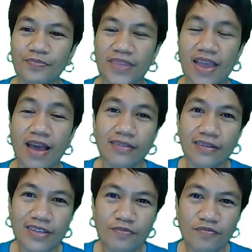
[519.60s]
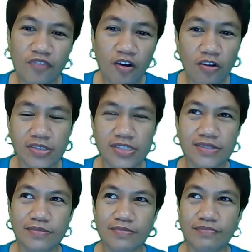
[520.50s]
elderly
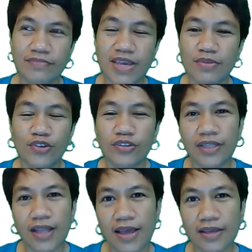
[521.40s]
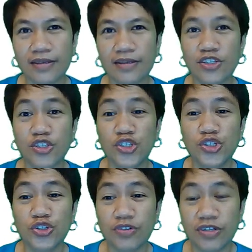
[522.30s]
folks maybe don't like
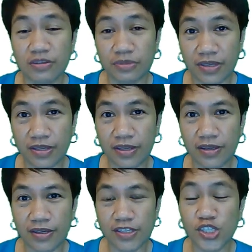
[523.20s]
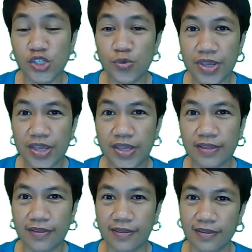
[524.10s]
sugary,
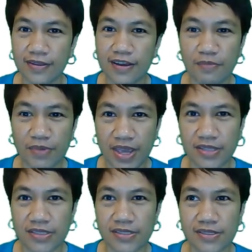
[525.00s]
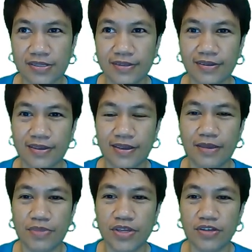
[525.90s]
sweet cupcakes.
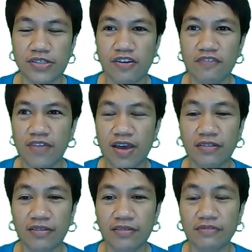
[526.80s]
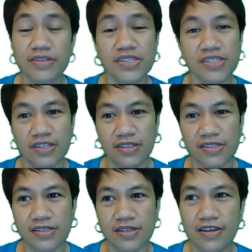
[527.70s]
Okay, because of health
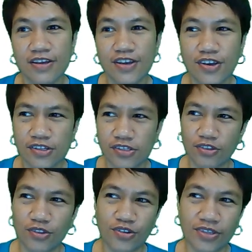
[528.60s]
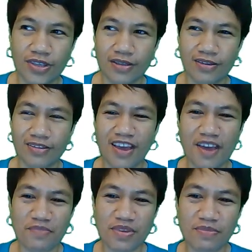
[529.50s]
reasons. So no, they are not
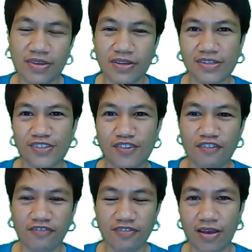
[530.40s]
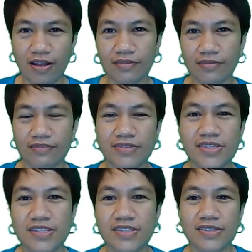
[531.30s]
happy because of health
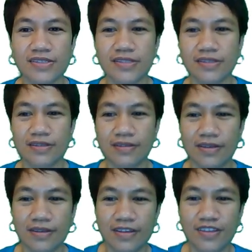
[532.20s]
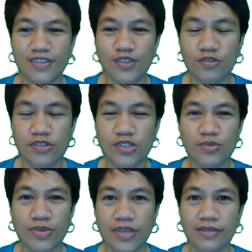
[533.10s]
reasons. It's too
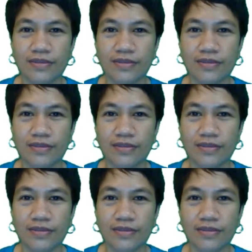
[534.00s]
sweet.